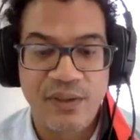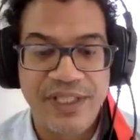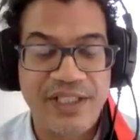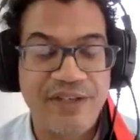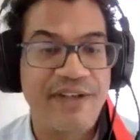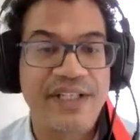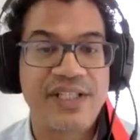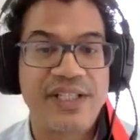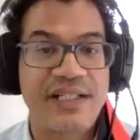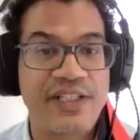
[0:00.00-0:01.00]

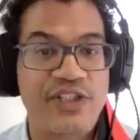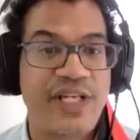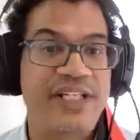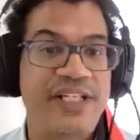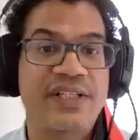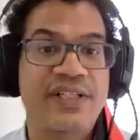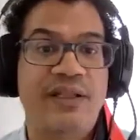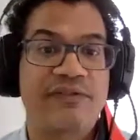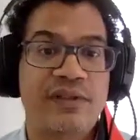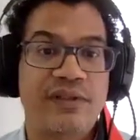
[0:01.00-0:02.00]
intervention at educational
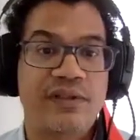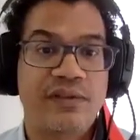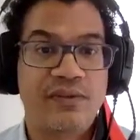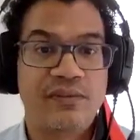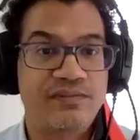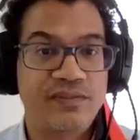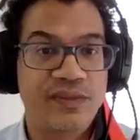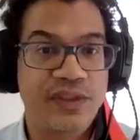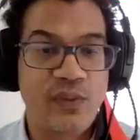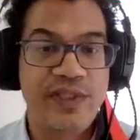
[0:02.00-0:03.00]
level,
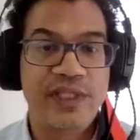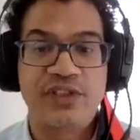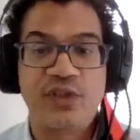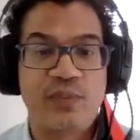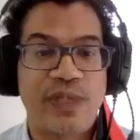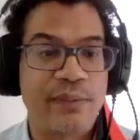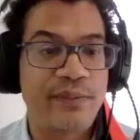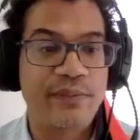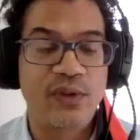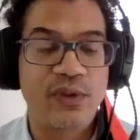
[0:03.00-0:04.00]
whether it's
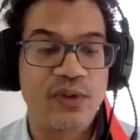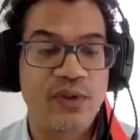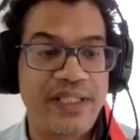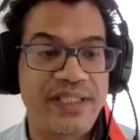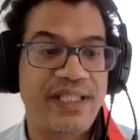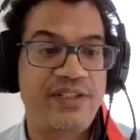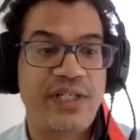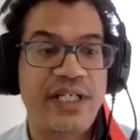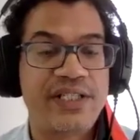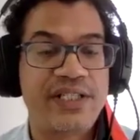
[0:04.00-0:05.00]
your basic
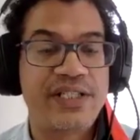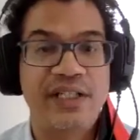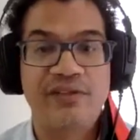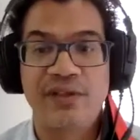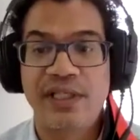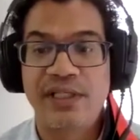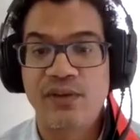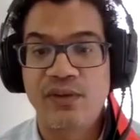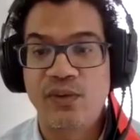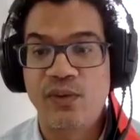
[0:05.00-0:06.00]
educational level
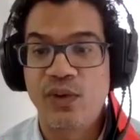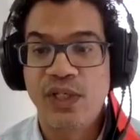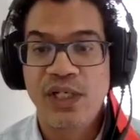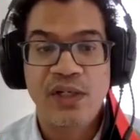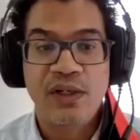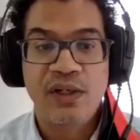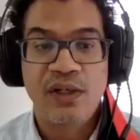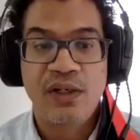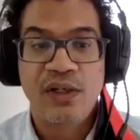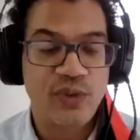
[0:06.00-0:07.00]

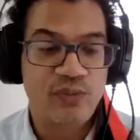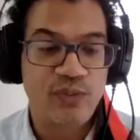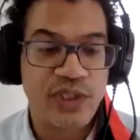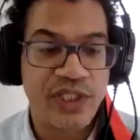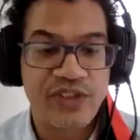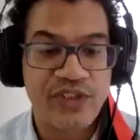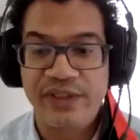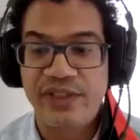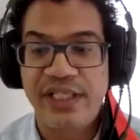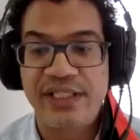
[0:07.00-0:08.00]
or your tertiary
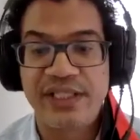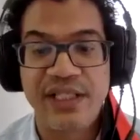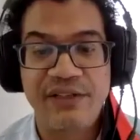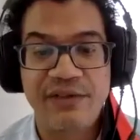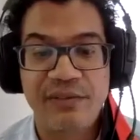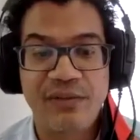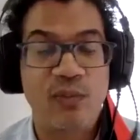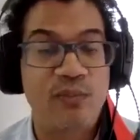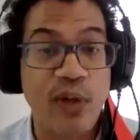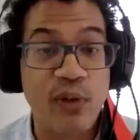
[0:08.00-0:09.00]
education level,
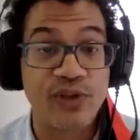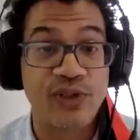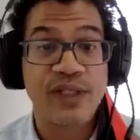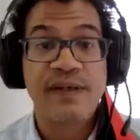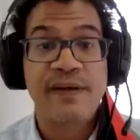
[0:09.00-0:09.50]
or both,